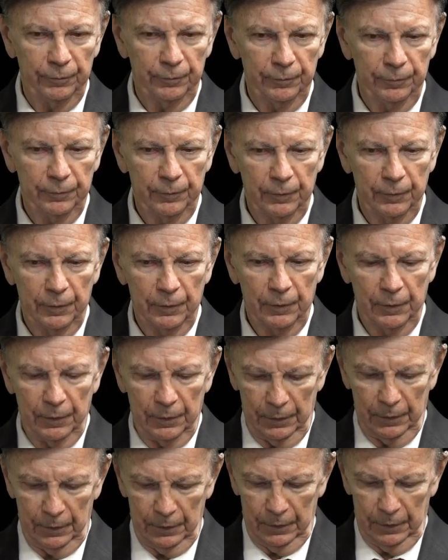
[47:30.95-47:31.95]

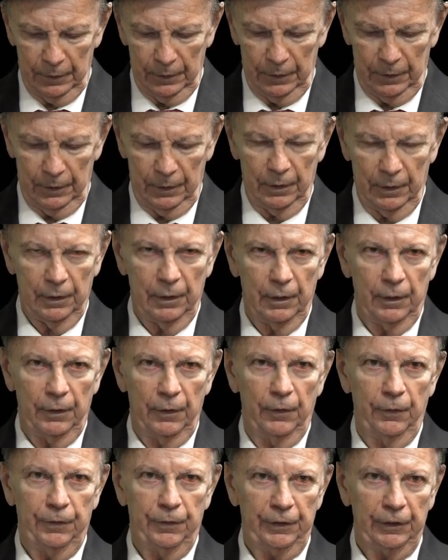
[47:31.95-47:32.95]

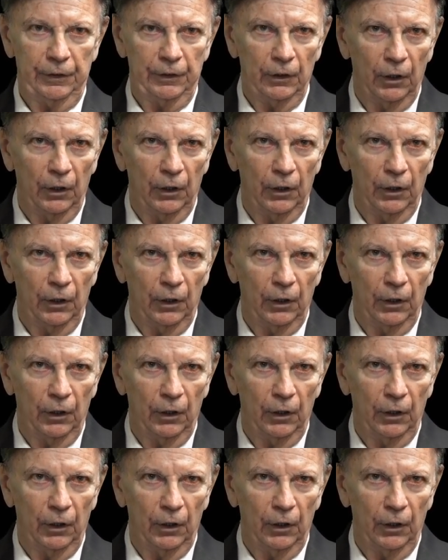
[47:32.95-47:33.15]
Amen. The